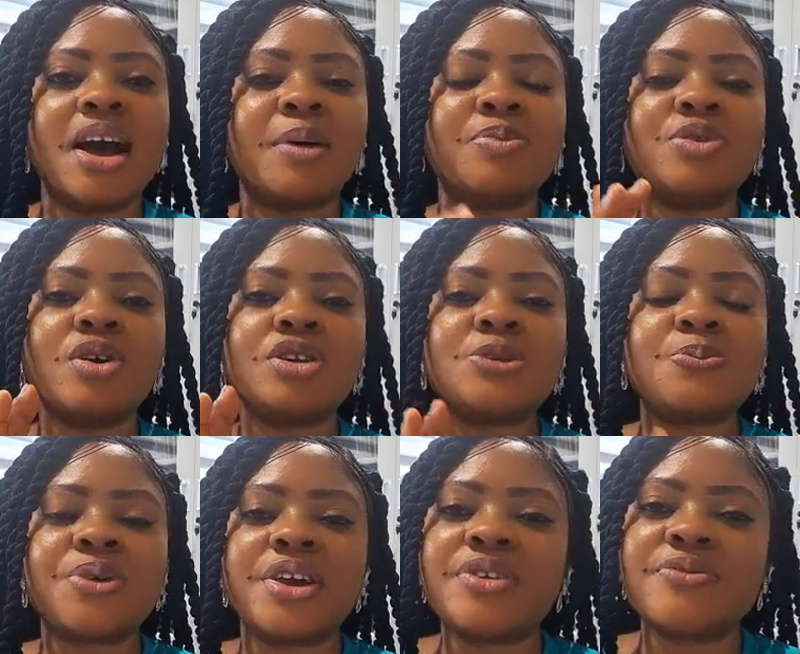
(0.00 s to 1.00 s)
I'm not
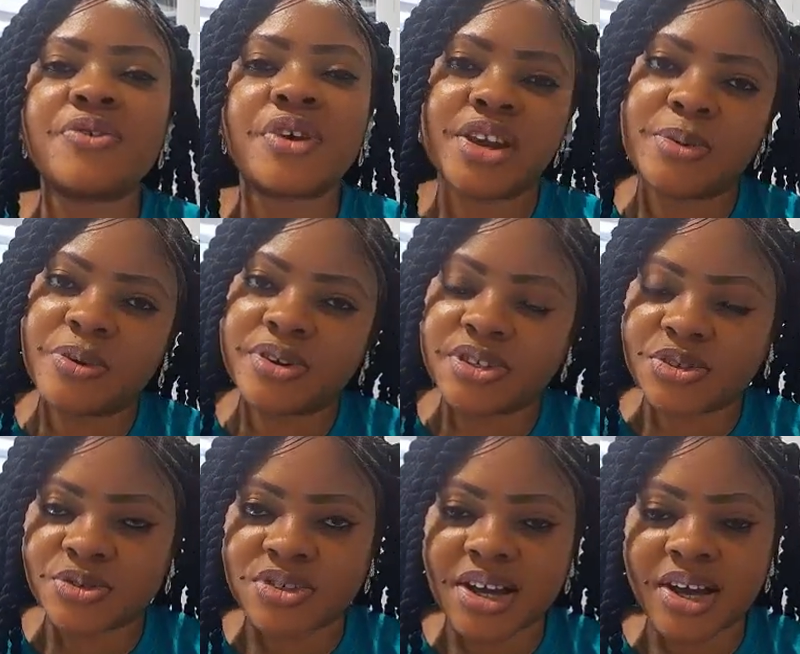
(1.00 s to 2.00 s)
praying for anybody
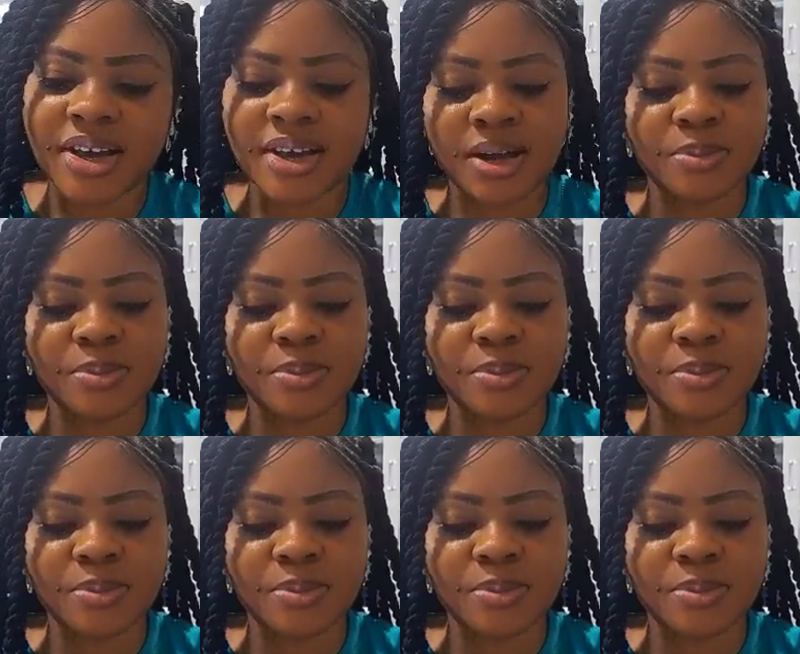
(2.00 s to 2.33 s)
to die.